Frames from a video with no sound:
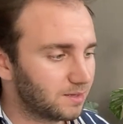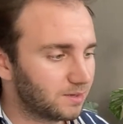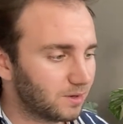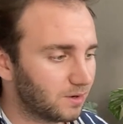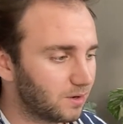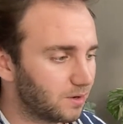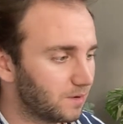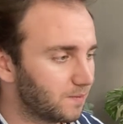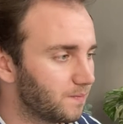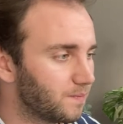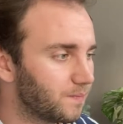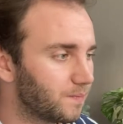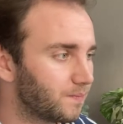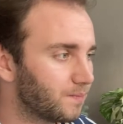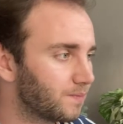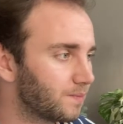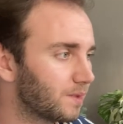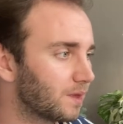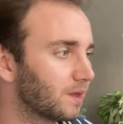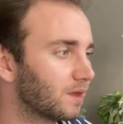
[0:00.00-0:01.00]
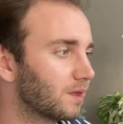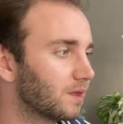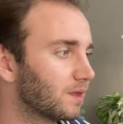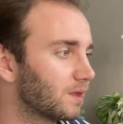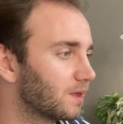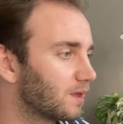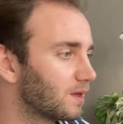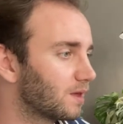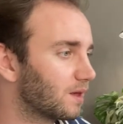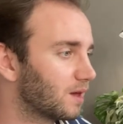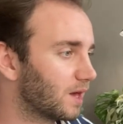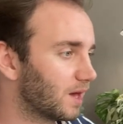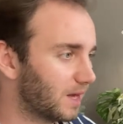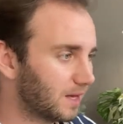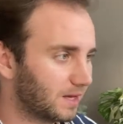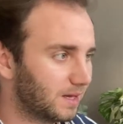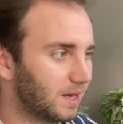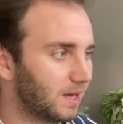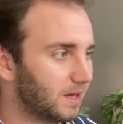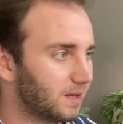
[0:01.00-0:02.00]
So
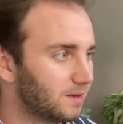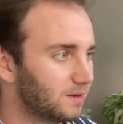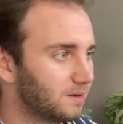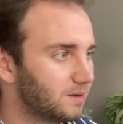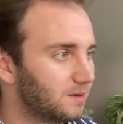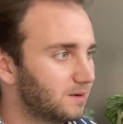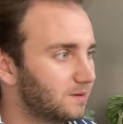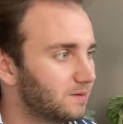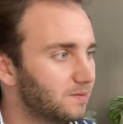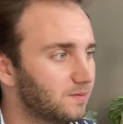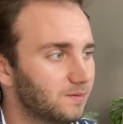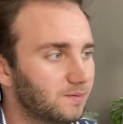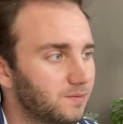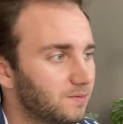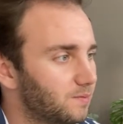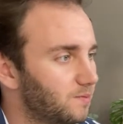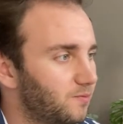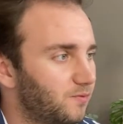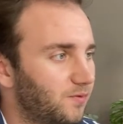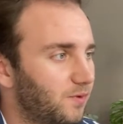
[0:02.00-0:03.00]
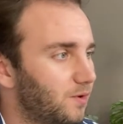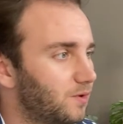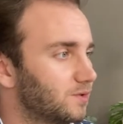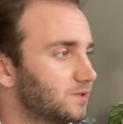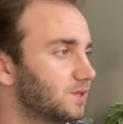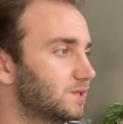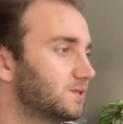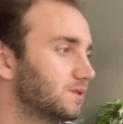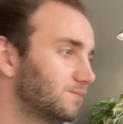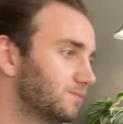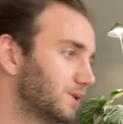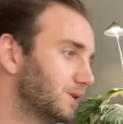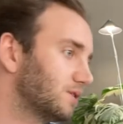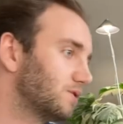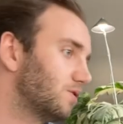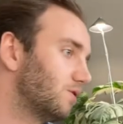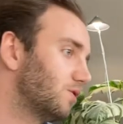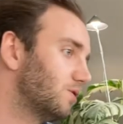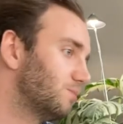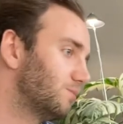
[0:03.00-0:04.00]
again, for such a big
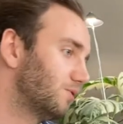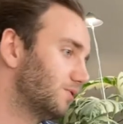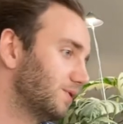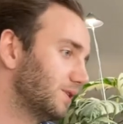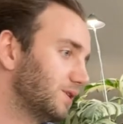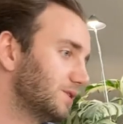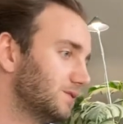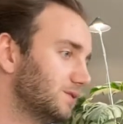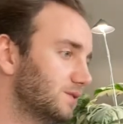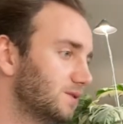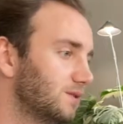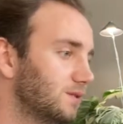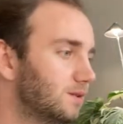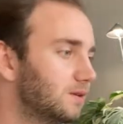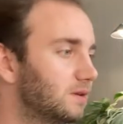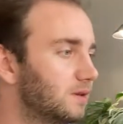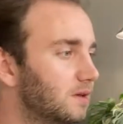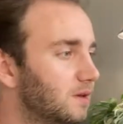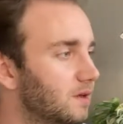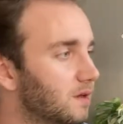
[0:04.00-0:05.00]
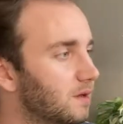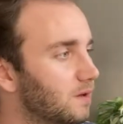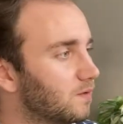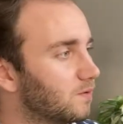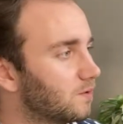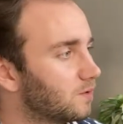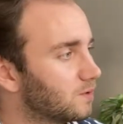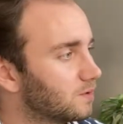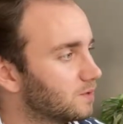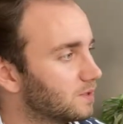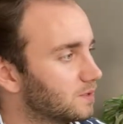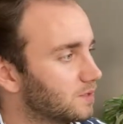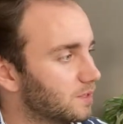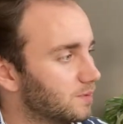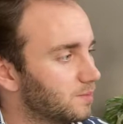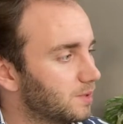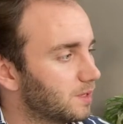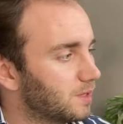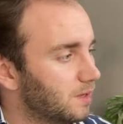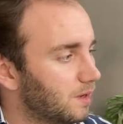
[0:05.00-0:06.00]
corporation, for such a
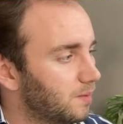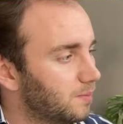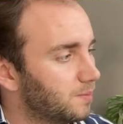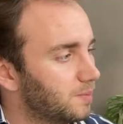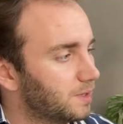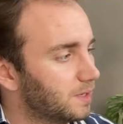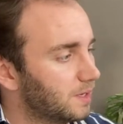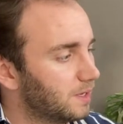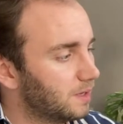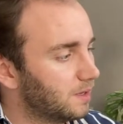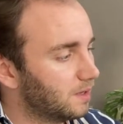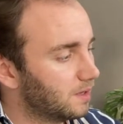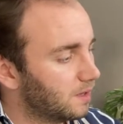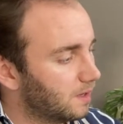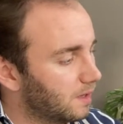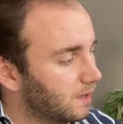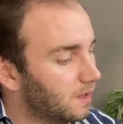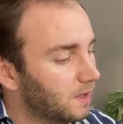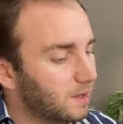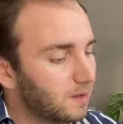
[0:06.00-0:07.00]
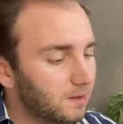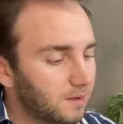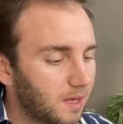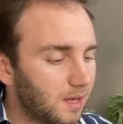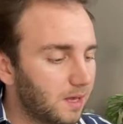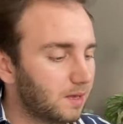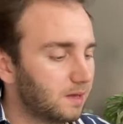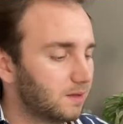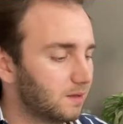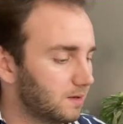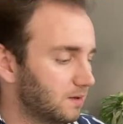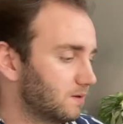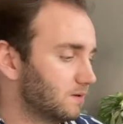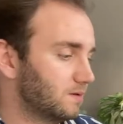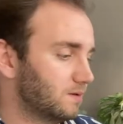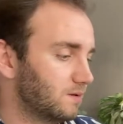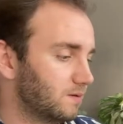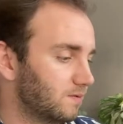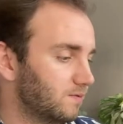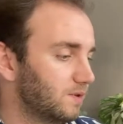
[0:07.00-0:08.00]
big company, they
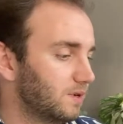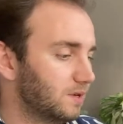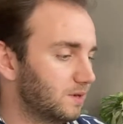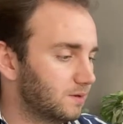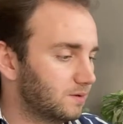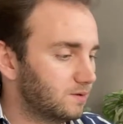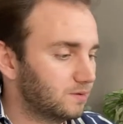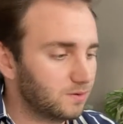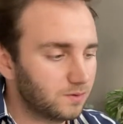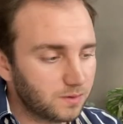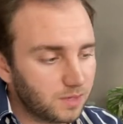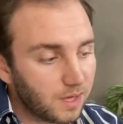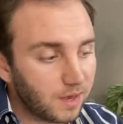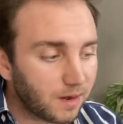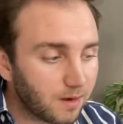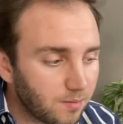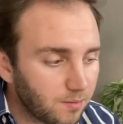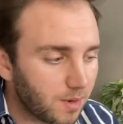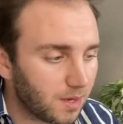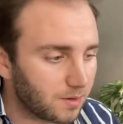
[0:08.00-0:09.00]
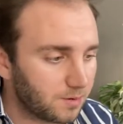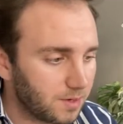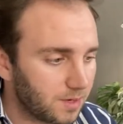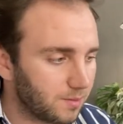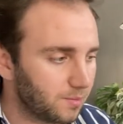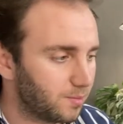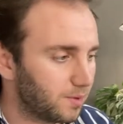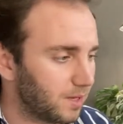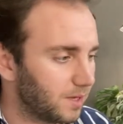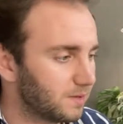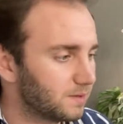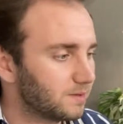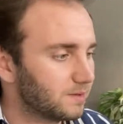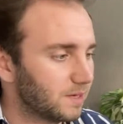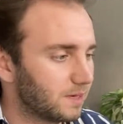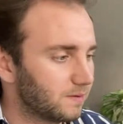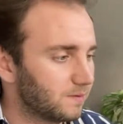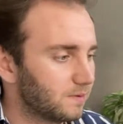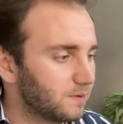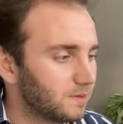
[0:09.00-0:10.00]
really do care about their plants,
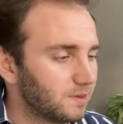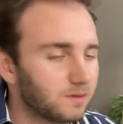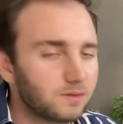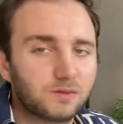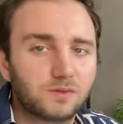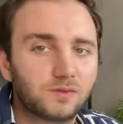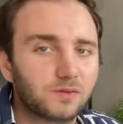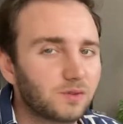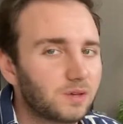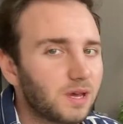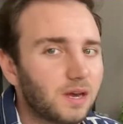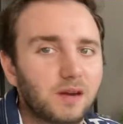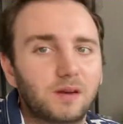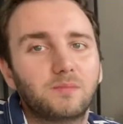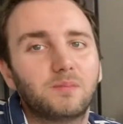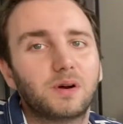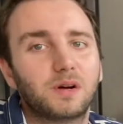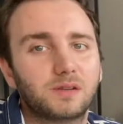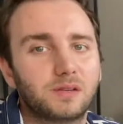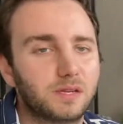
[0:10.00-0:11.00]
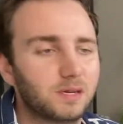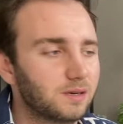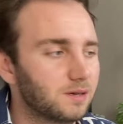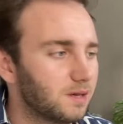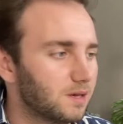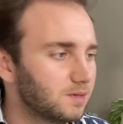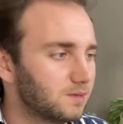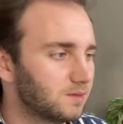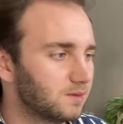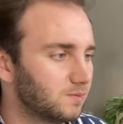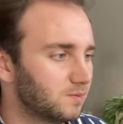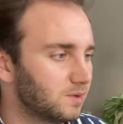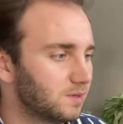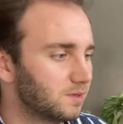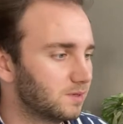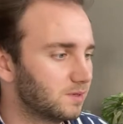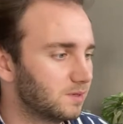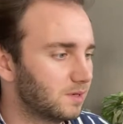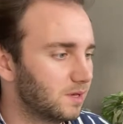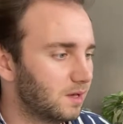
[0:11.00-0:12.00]
they really do care about their customers.